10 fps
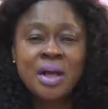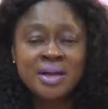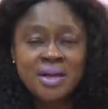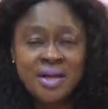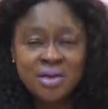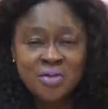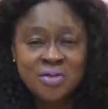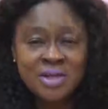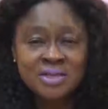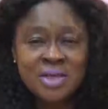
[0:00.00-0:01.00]
At the end
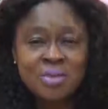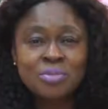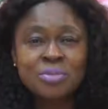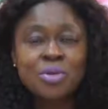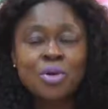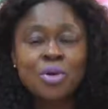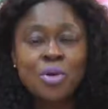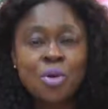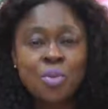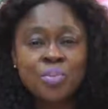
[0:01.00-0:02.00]
of the exam,
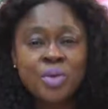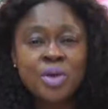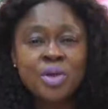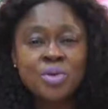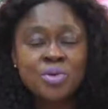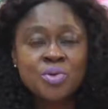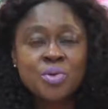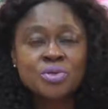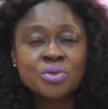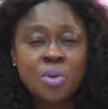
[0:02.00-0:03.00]
copy
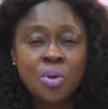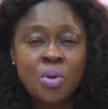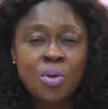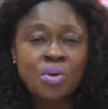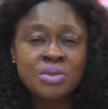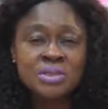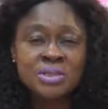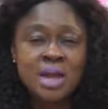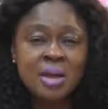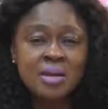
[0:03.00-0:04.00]
your score or
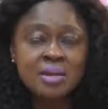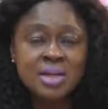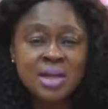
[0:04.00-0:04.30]
uh,